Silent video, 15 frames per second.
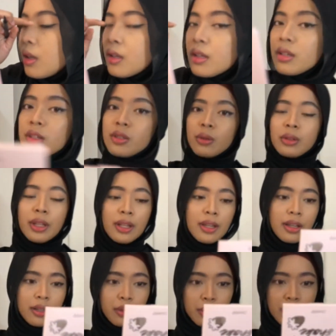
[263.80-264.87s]
So
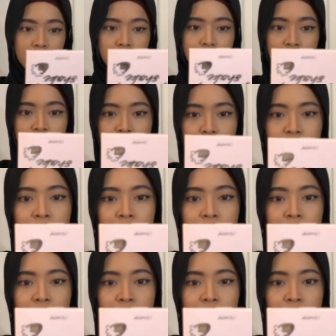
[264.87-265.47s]
tada, the wing is done.